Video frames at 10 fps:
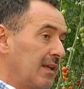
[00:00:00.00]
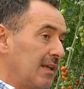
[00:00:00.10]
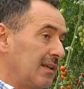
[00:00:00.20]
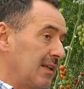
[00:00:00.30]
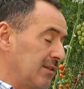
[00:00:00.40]

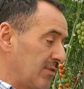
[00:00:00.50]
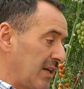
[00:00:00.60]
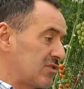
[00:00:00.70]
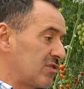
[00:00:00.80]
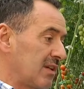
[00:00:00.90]
in
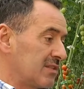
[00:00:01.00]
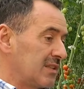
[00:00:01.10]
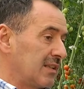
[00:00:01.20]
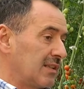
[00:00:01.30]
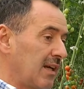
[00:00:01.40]
restaurants
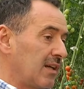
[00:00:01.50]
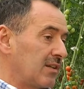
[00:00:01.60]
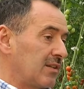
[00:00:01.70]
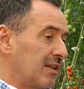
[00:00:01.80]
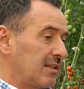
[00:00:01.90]
in
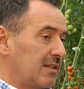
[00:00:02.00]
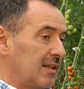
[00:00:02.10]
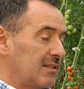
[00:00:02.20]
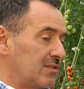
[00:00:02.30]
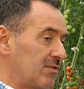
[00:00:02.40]
Calgary
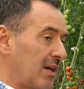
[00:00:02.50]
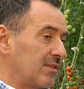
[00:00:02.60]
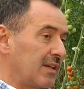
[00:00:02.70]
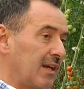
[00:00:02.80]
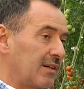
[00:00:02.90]
and
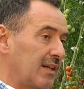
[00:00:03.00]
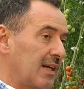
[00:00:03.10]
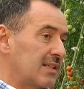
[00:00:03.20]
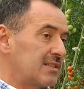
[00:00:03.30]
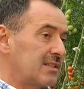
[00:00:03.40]
surrounding
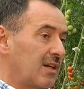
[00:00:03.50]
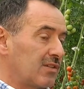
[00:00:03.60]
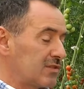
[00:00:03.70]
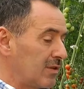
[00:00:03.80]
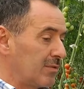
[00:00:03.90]
areas.
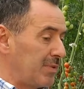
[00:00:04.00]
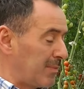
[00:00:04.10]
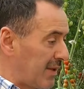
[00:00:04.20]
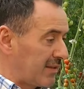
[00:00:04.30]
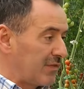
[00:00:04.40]
Also
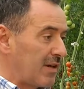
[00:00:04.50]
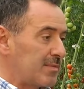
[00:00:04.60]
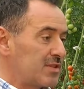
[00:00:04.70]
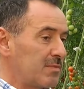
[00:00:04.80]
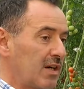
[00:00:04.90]
people at the
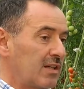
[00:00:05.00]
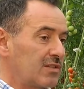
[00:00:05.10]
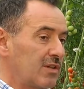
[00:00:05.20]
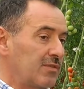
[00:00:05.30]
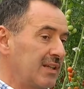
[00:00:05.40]
farmers market.
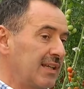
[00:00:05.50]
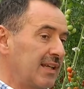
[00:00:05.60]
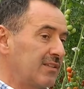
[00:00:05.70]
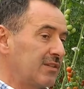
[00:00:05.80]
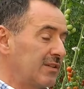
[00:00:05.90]
So I really
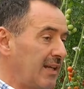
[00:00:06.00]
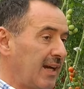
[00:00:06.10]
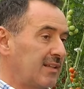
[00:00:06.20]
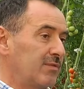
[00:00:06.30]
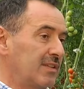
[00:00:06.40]
get to
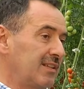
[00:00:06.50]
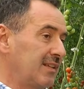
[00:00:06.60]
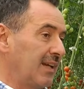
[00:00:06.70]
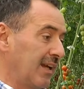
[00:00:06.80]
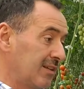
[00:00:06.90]
connect with
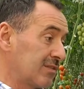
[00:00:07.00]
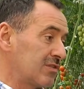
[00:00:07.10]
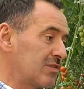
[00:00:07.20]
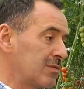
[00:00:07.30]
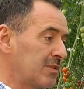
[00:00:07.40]
the end
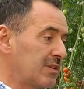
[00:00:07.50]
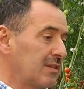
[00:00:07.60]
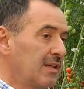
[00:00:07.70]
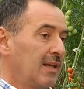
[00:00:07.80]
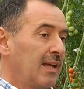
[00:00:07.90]
consumer,
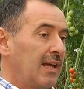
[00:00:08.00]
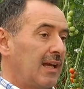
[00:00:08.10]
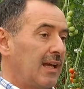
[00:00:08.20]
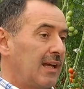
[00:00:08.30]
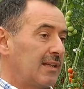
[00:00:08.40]

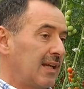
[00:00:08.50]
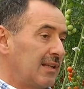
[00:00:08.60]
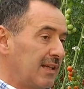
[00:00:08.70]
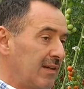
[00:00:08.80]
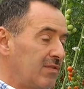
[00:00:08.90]

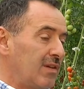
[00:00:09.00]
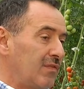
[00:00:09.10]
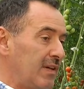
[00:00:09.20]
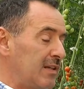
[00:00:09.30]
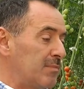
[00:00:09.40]
and they give you the
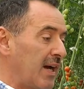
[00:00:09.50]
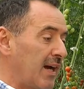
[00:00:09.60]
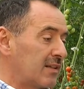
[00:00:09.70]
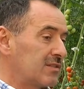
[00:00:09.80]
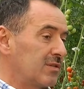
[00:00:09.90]

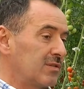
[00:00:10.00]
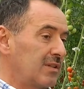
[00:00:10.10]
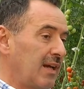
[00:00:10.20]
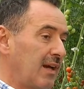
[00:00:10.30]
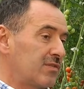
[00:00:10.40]
feedback. So
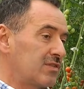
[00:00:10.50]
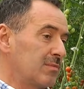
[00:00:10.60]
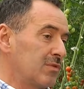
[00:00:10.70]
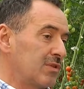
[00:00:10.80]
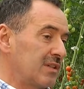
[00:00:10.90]
you have some
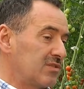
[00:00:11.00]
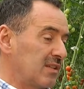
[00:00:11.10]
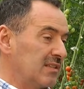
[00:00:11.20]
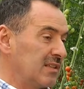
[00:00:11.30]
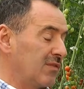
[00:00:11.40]
more
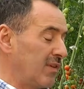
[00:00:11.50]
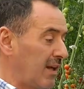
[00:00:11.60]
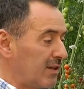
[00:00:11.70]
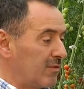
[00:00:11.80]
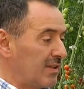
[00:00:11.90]
intrinsic
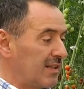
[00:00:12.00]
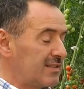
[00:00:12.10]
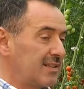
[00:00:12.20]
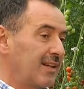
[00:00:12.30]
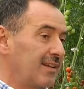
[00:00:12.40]
value when they
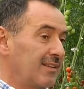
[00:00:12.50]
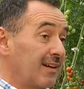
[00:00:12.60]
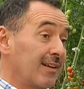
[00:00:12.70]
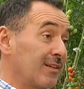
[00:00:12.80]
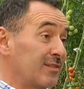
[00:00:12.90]
say,
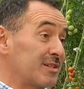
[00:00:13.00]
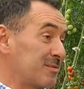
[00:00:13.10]
I love your